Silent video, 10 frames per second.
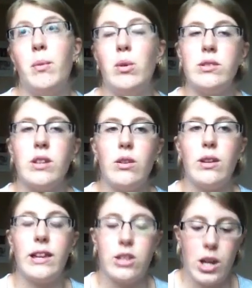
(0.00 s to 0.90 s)
also
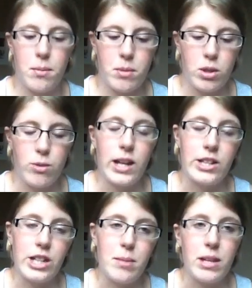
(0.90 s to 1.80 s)
like Jamie and
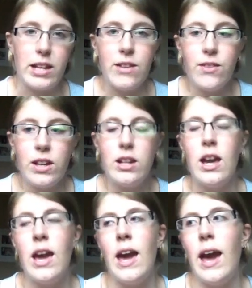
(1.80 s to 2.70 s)
Evan,
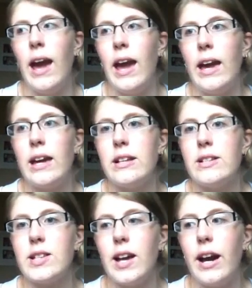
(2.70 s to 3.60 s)

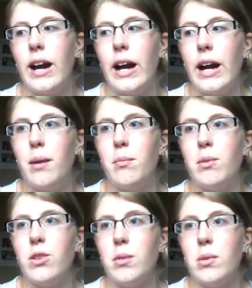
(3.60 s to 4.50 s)
and
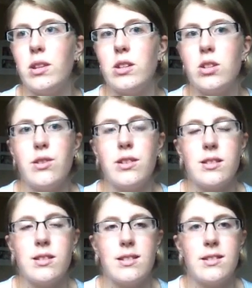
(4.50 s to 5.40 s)
there were the two
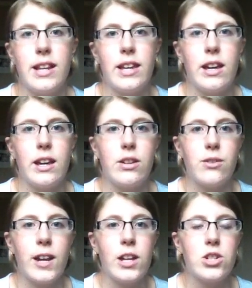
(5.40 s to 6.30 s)
sisters Leah and
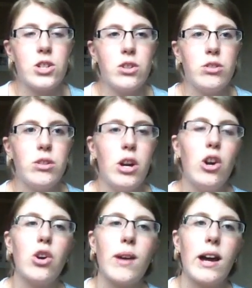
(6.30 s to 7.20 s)
Rachel,
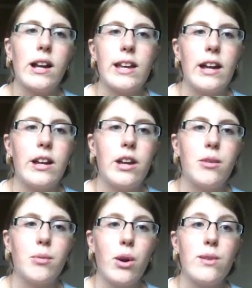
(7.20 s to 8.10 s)
who are Liana
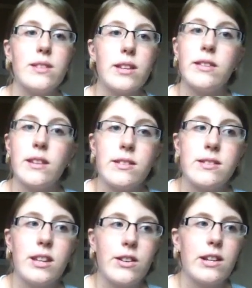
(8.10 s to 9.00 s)
and Rose in this
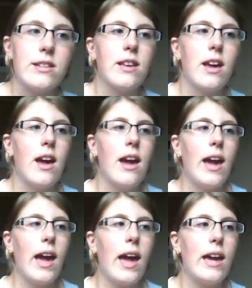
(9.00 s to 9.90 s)
series,
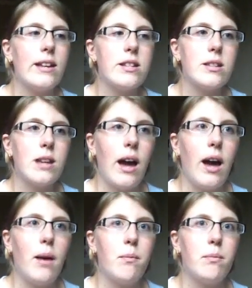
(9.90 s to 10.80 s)
and
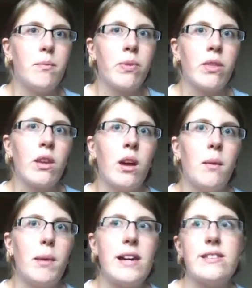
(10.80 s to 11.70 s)

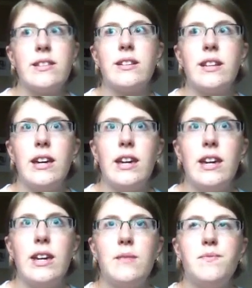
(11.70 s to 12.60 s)

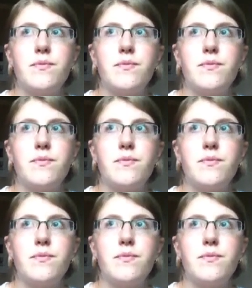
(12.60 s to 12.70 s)
basically